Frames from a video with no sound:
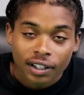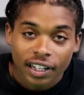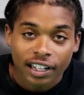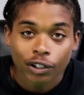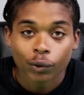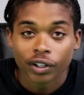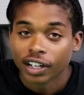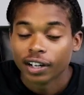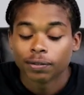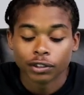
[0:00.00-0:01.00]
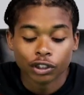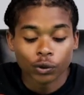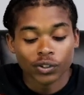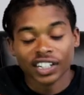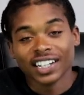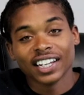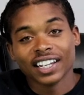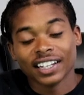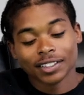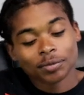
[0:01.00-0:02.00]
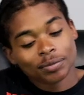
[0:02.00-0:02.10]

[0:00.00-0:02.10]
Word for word: Thank you again for tuning in.